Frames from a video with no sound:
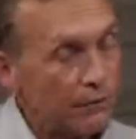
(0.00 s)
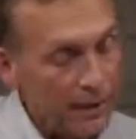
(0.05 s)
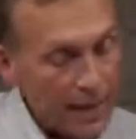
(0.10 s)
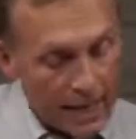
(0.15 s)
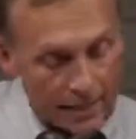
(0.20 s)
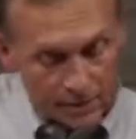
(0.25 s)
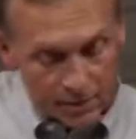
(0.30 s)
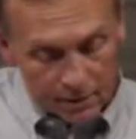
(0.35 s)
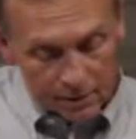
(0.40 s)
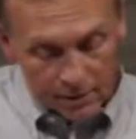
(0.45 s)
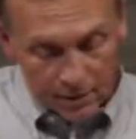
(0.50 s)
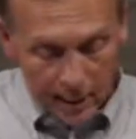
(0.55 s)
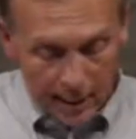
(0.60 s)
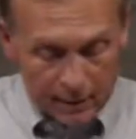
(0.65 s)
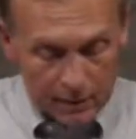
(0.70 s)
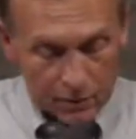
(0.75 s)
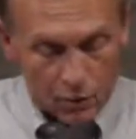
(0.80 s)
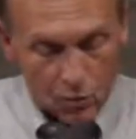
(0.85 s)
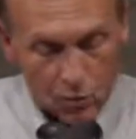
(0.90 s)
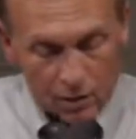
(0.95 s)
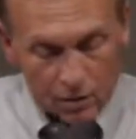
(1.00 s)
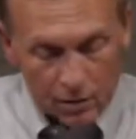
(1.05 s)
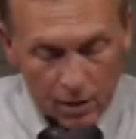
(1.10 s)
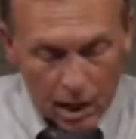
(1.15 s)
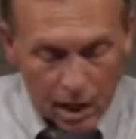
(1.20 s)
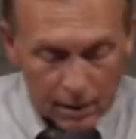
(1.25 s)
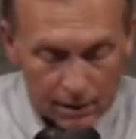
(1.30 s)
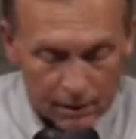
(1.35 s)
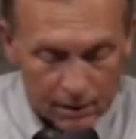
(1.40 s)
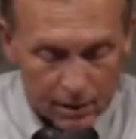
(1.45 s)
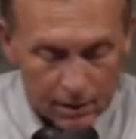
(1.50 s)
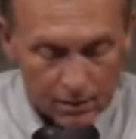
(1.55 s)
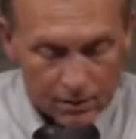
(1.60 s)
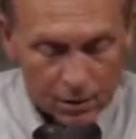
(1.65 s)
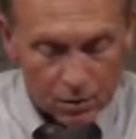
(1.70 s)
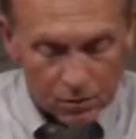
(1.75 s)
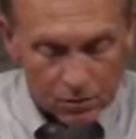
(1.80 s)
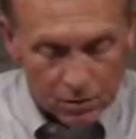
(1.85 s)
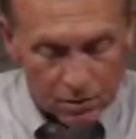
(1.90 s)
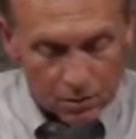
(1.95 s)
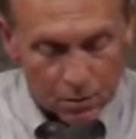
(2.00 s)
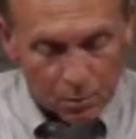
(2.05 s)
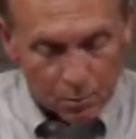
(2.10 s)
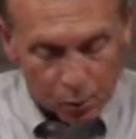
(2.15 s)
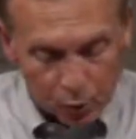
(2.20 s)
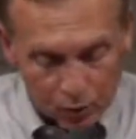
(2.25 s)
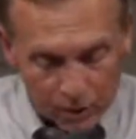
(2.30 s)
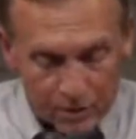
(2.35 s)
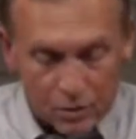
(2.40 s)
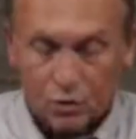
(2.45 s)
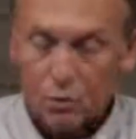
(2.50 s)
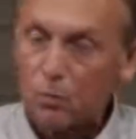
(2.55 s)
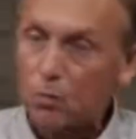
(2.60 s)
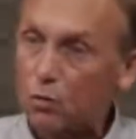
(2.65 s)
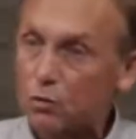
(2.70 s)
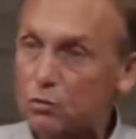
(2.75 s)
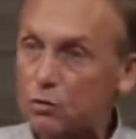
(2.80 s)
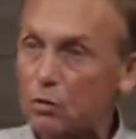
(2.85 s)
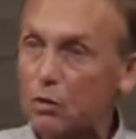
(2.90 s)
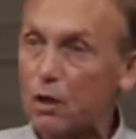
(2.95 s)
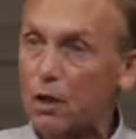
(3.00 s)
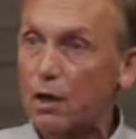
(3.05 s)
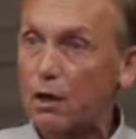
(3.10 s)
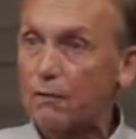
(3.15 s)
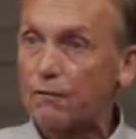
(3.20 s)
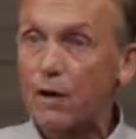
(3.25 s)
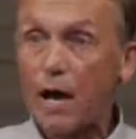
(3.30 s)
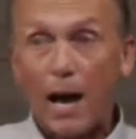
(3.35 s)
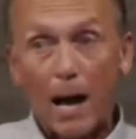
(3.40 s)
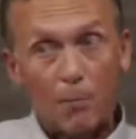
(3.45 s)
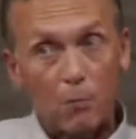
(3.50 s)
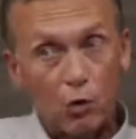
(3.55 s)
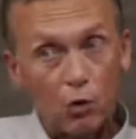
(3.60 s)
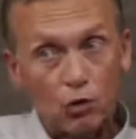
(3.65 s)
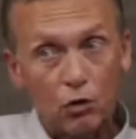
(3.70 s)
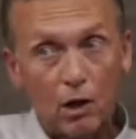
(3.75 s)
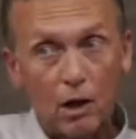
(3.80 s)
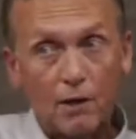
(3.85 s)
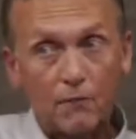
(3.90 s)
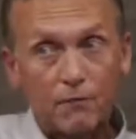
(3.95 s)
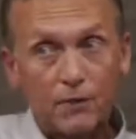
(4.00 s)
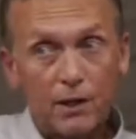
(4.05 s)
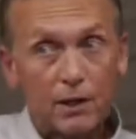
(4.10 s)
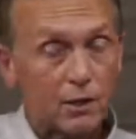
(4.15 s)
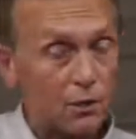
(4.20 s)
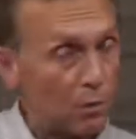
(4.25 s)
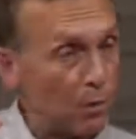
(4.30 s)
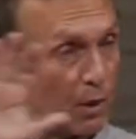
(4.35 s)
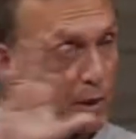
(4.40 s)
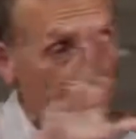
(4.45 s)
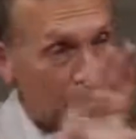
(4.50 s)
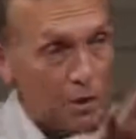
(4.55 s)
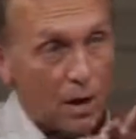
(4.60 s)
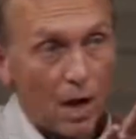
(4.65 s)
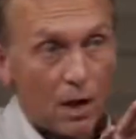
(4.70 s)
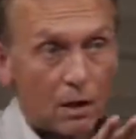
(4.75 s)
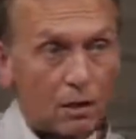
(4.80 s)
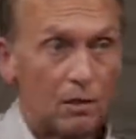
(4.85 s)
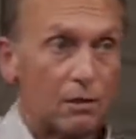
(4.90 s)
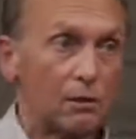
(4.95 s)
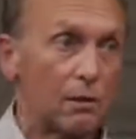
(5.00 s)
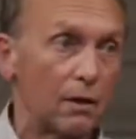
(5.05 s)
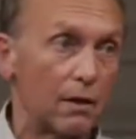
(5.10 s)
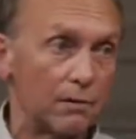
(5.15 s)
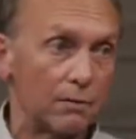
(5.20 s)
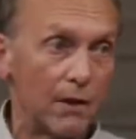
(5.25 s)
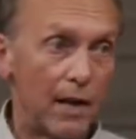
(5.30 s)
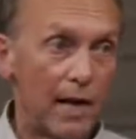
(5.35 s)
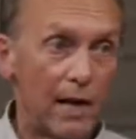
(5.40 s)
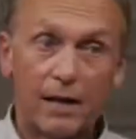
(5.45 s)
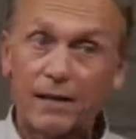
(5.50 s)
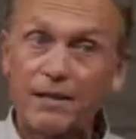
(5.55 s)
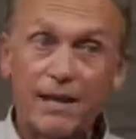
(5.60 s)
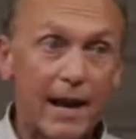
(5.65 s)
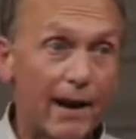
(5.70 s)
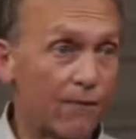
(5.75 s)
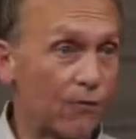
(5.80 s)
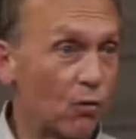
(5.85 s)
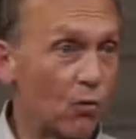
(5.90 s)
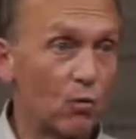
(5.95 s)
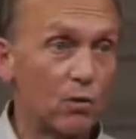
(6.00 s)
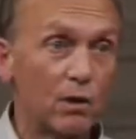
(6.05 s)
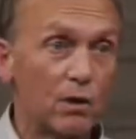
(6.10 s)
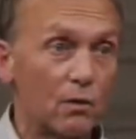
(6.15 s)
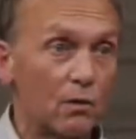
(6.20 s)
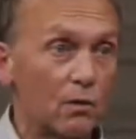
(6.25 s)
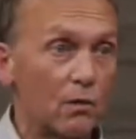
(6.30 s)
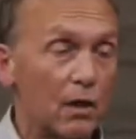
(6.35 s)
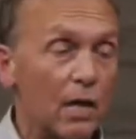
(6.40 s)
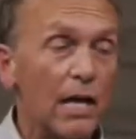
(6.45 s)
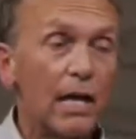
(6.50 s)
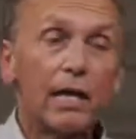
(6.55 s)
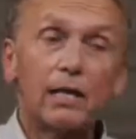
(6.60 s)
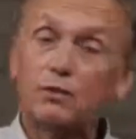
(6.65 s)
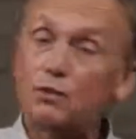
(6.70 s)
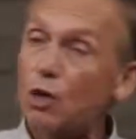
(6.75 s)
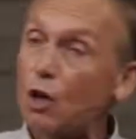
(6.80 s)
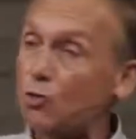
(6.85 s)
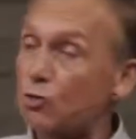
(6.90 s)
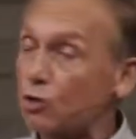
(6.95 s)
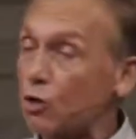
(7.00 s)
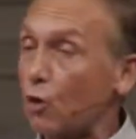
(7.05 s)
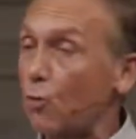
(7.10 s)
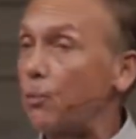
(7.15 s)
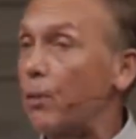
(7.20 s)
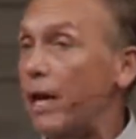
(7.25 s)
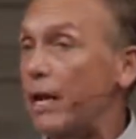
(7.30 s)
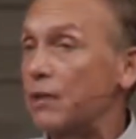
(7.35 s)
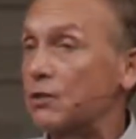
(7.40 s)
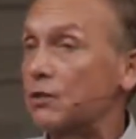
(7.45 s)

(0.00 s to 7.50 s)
And that's exactly what God does, because it's a principle to love. I'm going to love this, but I'm not going to love that. Never will. It's also